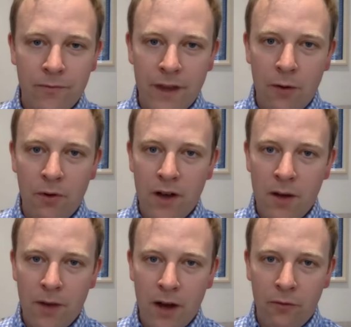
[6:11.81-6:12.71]
Now, with
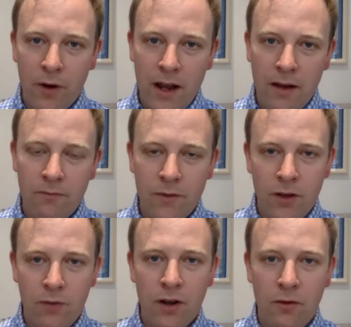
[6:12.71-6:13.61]
our pathway,
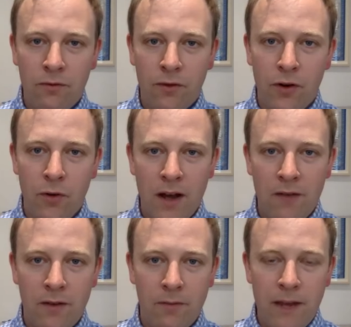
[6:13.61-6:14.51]
you go through, you
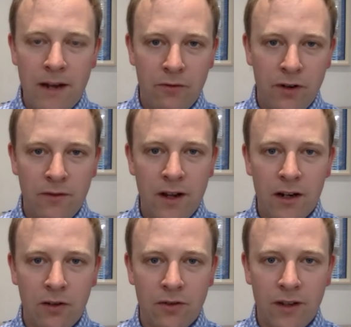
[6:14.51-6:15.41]
have a battery of
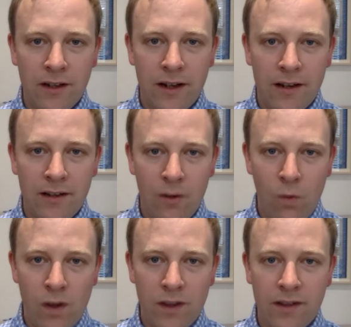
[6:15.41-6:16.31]
diagnostic tests in
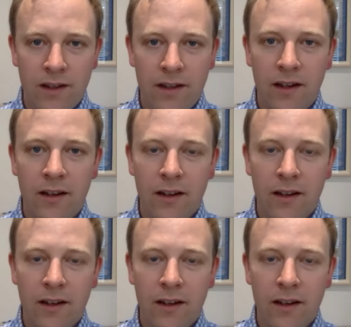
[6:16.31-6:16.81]
one sitting,